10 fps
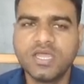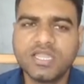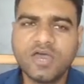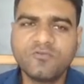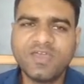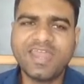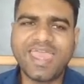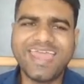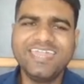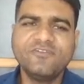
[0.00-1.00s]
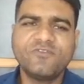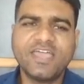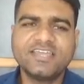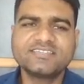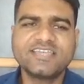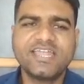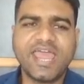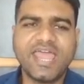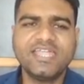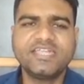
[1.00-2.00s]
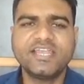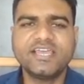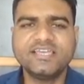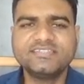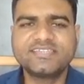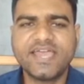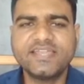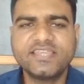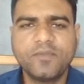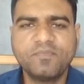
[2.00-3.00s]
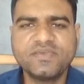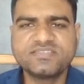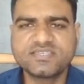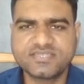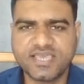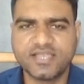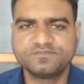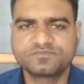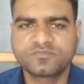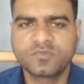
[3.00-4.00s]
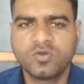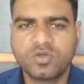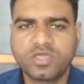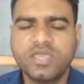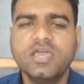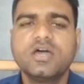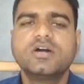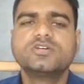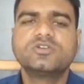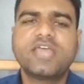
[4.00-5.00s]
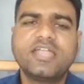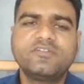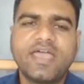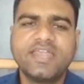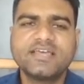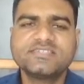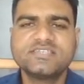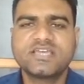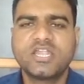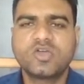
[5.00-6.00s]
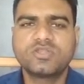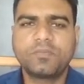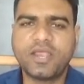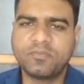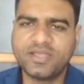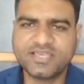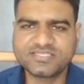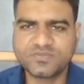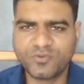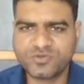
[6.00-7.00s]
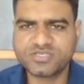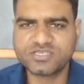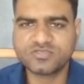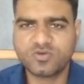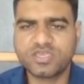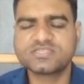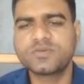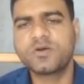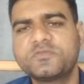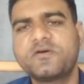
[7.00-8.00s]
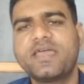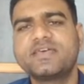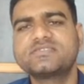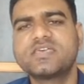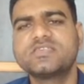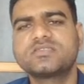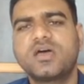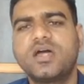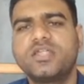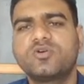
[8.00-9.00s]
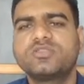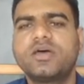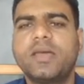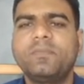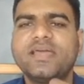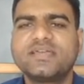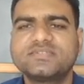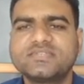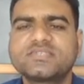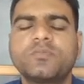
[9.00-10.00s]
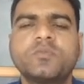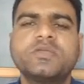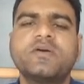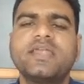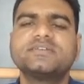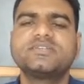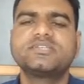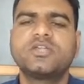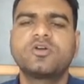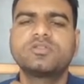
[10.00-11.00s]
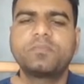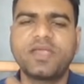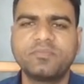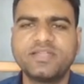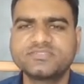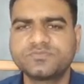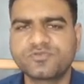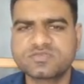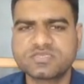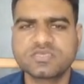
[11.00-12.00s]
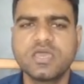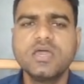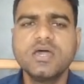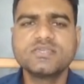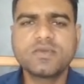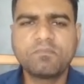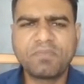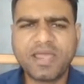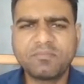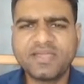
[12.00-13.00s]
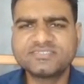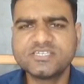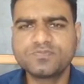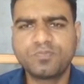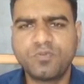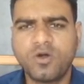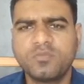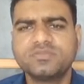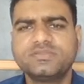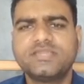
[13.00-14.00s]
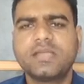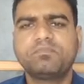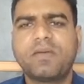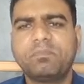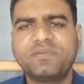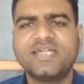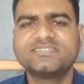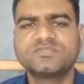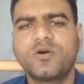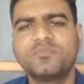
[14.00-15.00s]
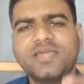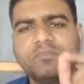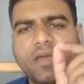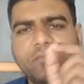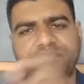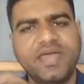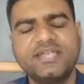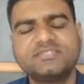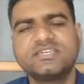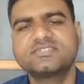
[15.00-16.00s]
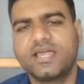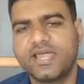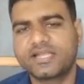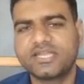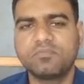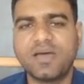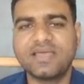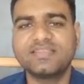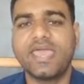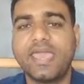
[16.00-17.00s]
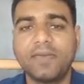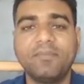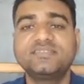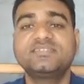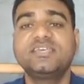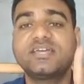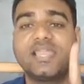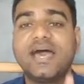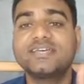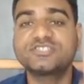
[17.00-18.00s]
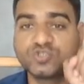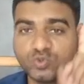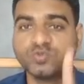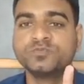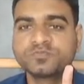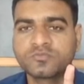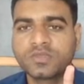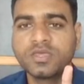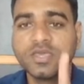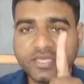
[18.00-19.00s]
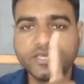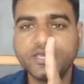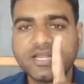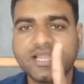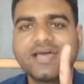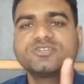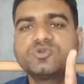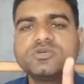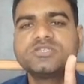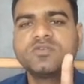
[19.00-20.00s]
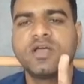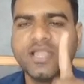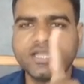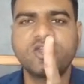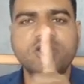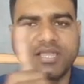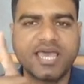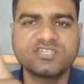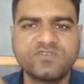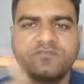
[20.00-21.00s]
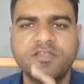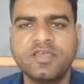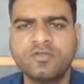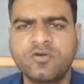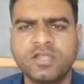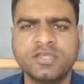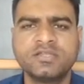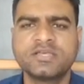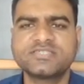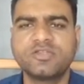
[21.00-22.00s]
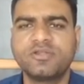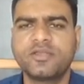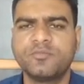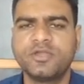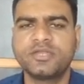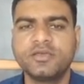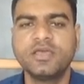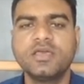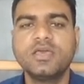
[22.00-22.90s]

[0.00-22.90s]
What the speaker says: Now when any virus that enter inside the APC cell, okay, so that virus is undergo the fragmentation process. Okay, some the virus is undergo the replication, some of the virus is undergo the fragmentation process. Some fragments is formed, that peptides is formed, that peptides is collected by the MHC class 2. Here class 2 is involved. Later on class 1 will involve in the cellular immunity.